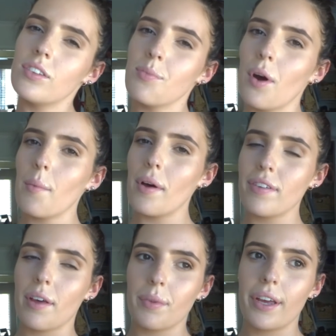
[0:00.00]
Tomorrow, my
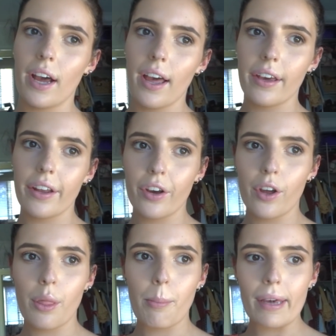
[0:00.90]
family and I are gonna
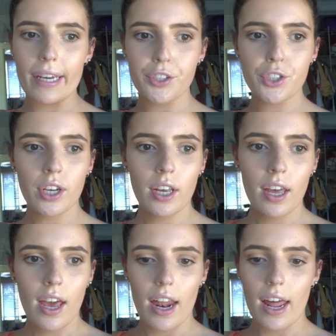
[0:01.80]
go to the beach
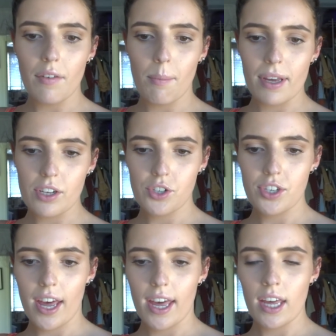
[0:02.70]
and have a beach
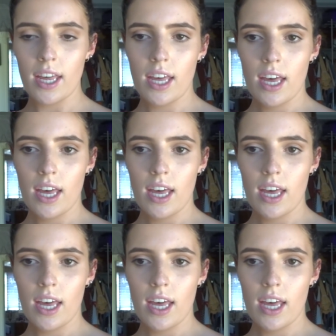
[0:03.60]
day.